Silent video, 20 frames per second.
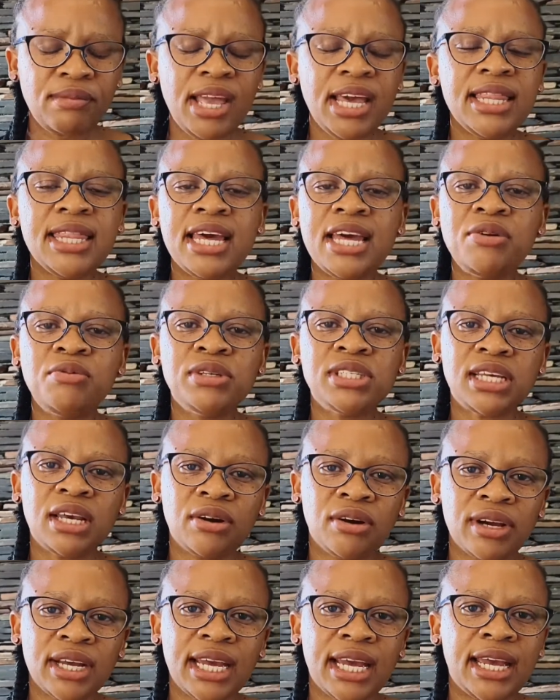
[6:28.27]
And then we say,
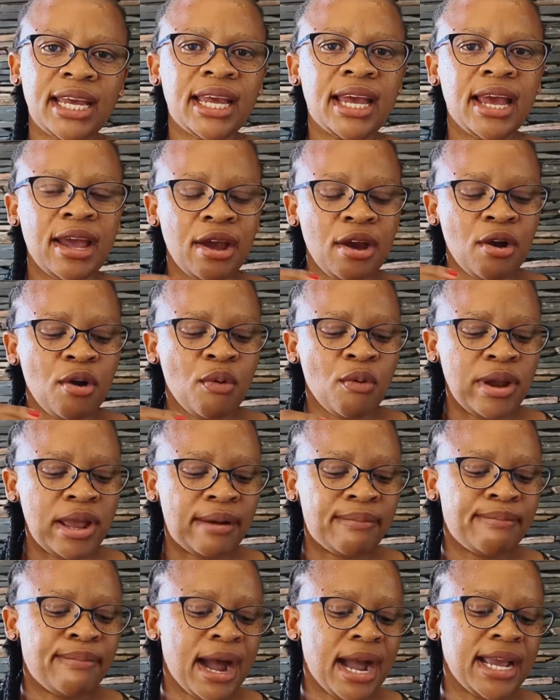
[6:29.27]
okay, we are
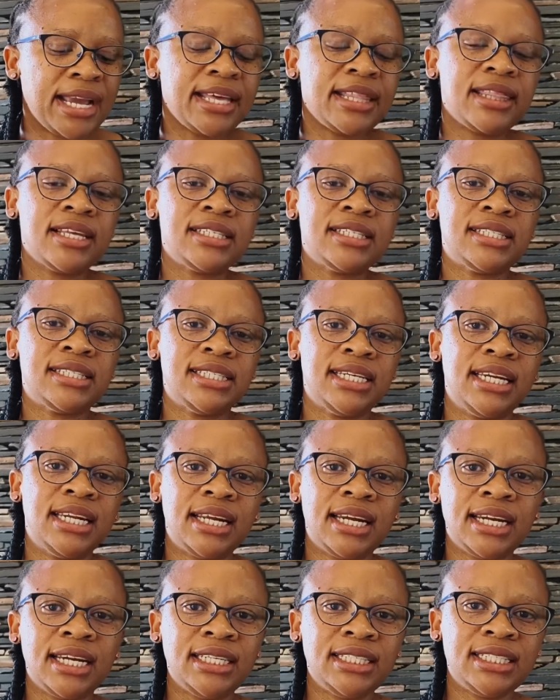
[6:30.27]
buying this
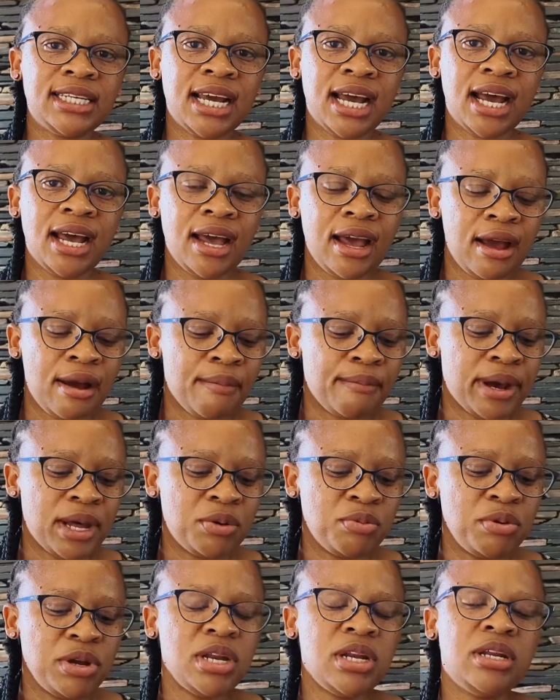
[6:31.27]
generator,
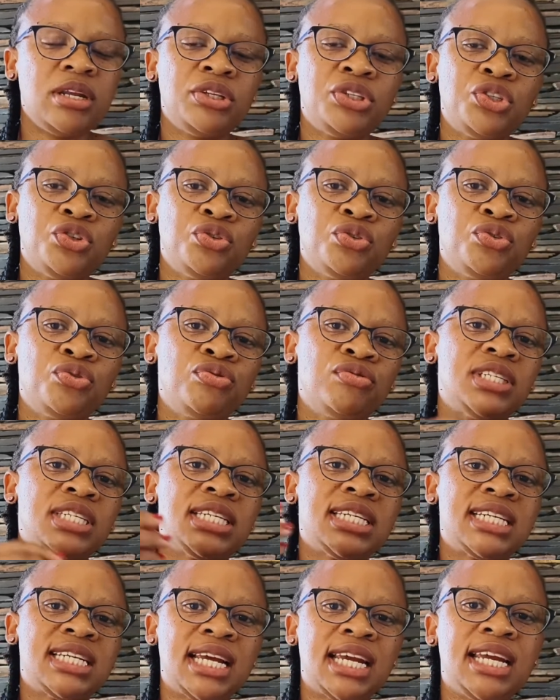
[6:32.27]
but we need you to
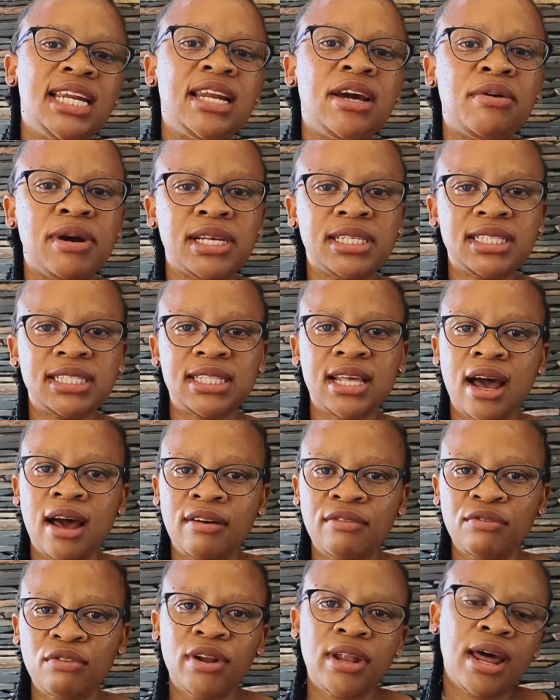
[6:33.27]
train our
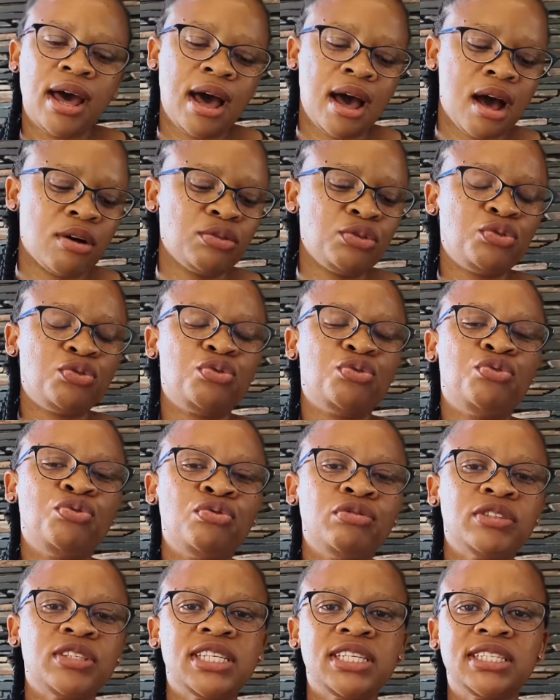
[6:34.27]
staff on how to
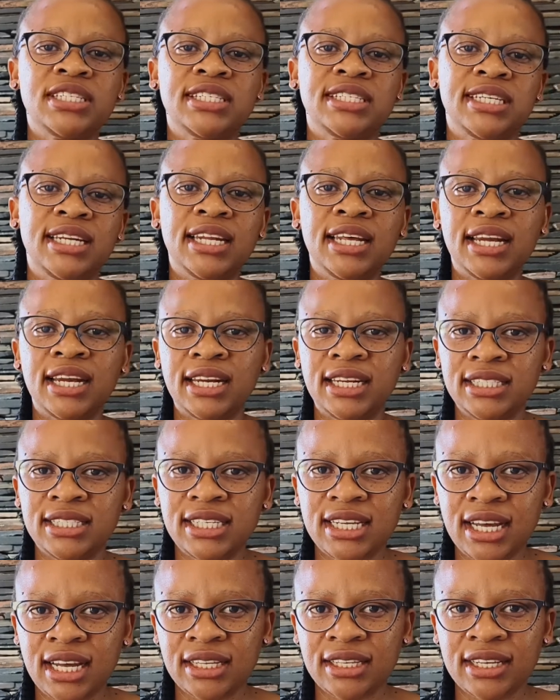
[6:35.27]
use this
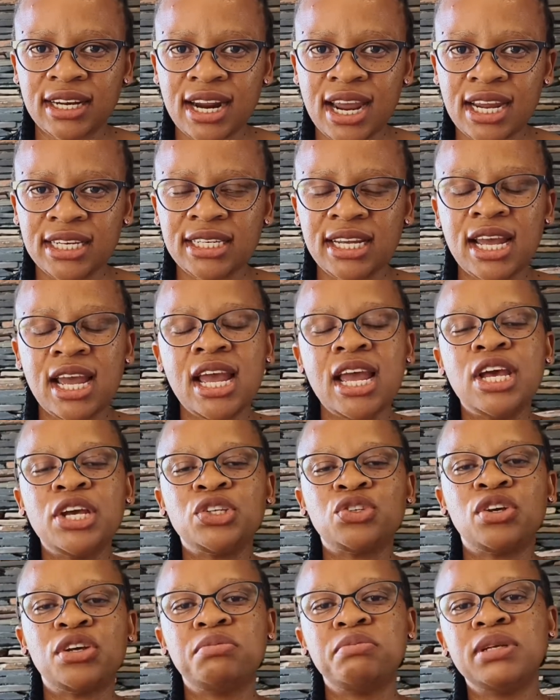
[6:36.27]
generator, right?
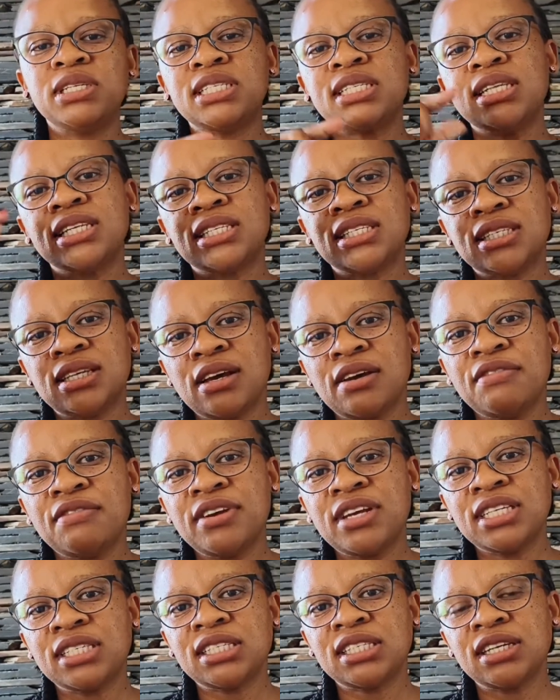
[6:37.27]
So it means the
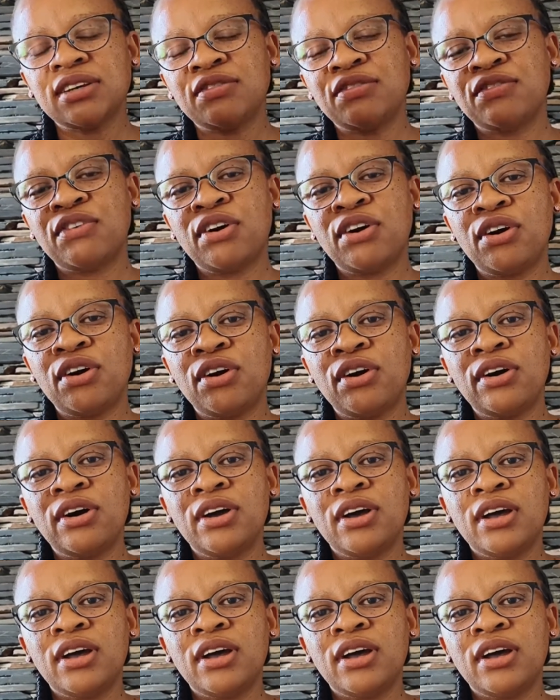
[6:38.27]
service for